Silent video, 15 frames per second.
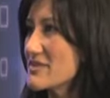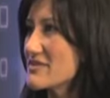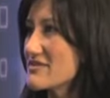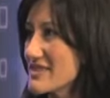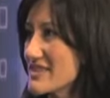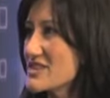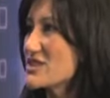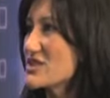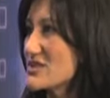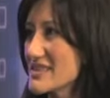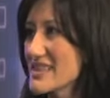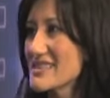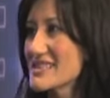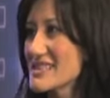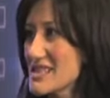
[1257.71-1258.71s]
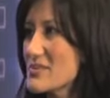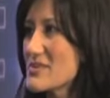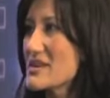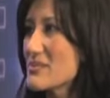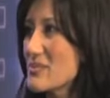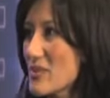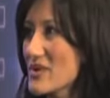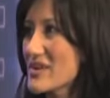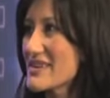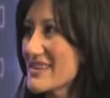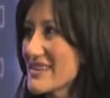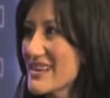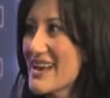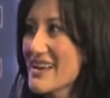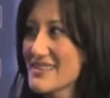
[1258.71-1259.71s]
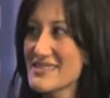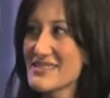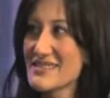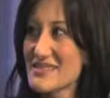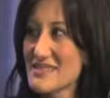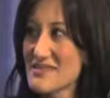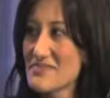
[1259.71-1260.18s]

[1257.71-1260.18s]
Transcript: of issues. That's that going to be important. Great. Yes. Makes